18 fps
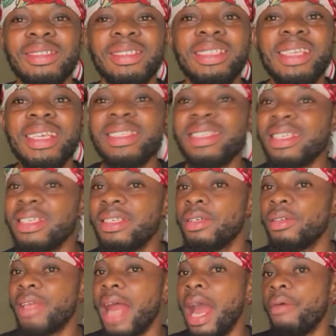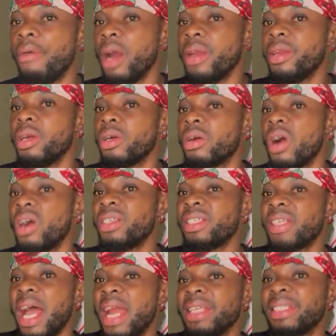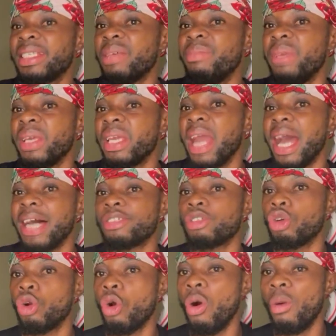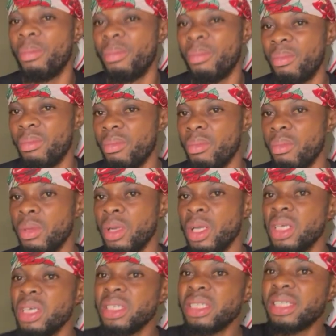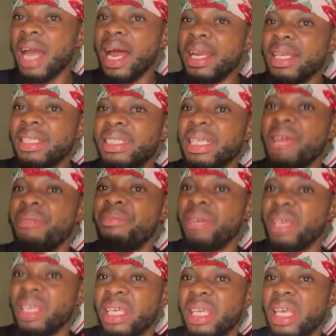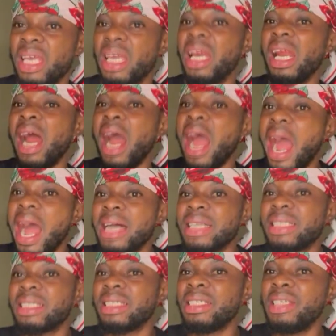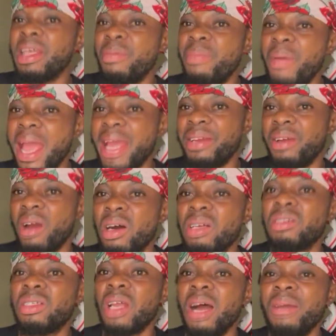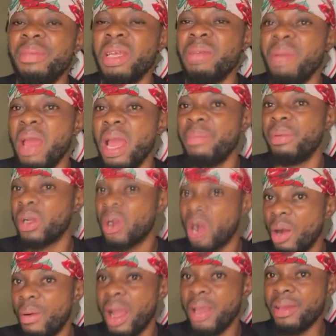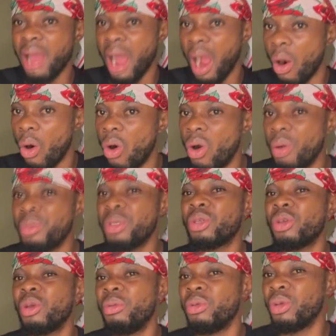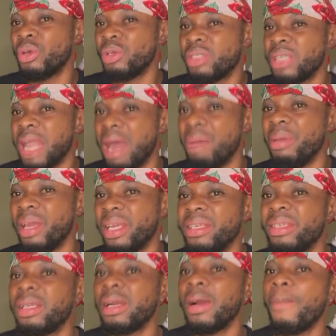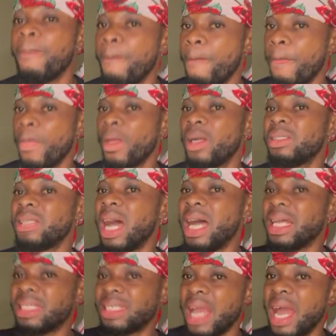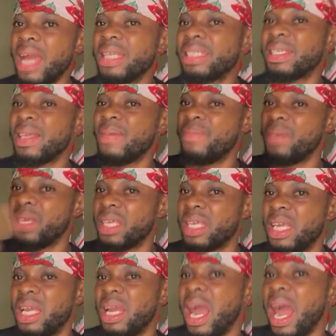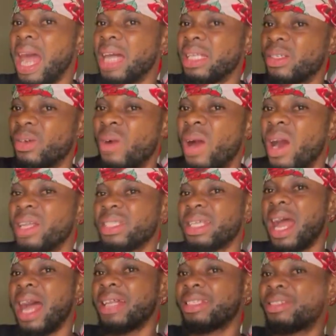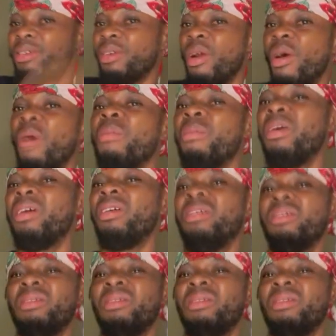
This is that what they call charity begin at Rome. Charity begin at the bed, on top the bed, because when you are home, you should use your bed. That charity begin at what? At Rome.